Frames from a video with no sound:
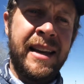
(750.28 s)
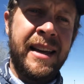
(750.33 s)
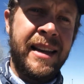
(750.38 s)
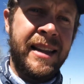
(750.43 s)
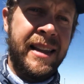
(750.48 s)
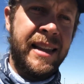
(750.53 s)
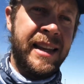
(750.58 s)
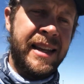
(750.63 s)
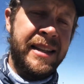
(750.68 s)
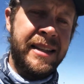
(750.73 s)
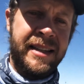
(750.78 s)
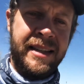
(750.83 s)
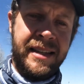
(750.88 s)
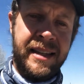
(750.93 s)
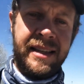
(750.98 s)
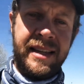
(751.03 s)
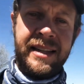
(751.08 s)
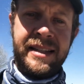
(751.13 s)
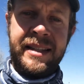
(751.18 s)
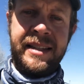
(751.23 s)

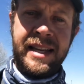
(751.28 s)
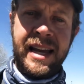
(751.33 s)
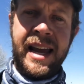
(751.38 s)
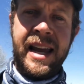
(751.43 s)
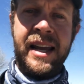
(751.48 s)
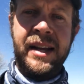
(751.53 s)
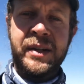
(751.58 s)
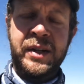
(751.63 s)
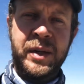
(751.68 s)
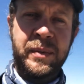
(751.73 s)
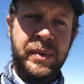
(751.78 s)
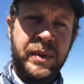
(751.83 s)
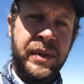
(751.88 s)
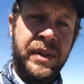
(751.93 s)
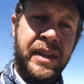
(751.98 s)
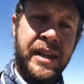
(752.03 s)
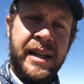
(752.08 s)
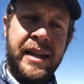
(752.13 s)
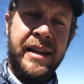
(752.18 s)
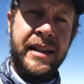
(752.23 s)
these tangible
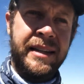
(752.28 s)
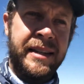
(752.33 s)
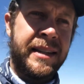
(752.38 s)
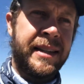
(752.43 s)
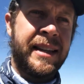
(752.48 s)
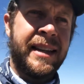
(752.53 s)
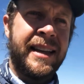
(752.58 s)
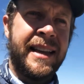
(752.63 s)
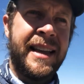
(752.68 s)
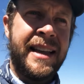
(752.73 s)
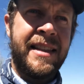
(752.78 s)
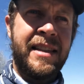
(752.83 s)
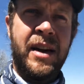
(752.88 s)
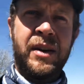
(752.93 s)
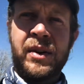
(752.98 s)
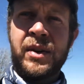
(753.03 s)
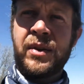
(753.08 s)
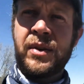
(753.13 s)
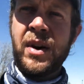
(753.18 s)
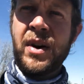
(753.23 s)
things that
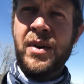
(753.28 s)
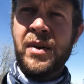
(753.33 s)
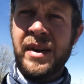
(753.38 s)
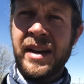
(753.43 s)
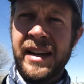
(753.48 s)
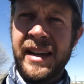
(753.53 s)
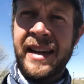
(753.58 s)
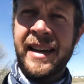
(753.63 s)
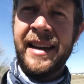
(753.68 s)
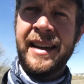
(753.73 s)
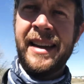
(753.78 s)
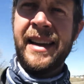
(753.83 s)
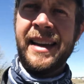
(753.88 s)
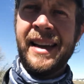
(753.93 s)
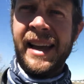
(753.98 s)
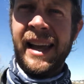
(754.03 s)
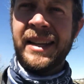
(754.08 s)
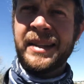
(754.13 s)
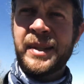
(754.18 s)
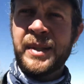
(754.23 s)
are growing
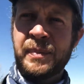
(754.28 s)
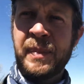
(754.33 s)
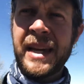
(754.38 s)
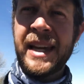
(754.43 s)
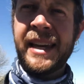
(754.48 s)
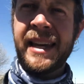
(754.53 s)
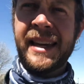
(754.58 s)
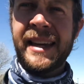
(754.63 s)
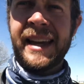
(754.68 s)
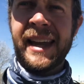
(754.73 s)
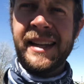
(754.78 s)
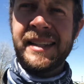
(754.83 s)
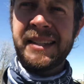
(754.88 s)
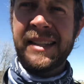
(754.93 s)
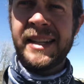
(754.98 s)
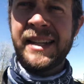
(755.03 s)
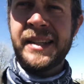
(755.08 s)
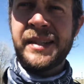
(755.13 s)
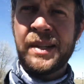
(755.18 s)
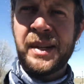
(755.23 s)
and speaking and
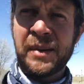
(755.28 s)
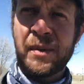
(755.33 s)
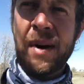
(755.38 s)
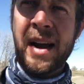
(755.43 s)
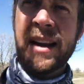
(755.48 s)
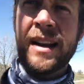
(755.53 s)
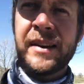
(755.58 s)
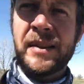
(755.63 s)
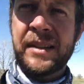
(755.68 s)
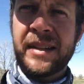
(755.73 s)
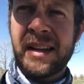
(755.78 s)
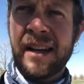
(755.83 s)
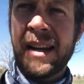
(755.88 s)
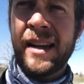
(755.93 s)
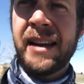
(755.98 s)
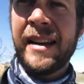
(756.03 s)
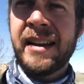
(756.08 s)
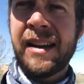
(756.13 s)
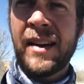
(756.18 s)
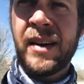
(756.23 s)
teaching right
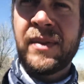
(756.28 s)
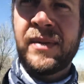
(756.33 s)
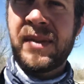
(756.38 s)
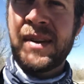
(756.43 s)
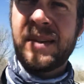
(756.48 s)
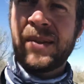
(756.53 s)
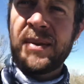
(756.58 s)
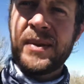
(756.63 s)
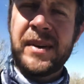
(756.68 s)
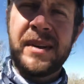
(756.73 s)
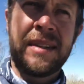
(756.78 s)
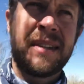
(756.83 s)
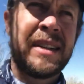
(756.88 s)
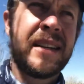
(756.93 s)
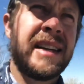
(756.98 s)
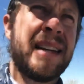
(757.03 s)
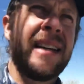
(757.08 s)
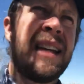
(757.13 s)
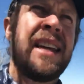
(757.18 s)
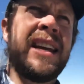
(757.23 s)
outside our front doors.
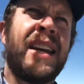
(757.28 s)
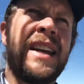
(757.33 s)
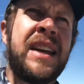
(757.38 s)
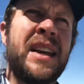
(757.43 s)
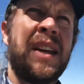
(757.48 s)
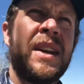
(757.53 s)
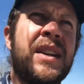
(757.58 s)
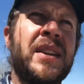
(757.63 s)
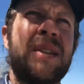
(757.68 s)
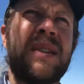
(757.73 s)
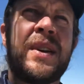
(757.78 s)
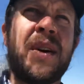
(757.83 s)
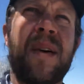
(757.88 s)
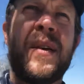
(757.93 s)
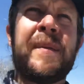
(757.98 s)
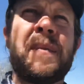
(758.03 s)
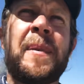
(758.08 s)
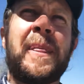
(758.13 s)
So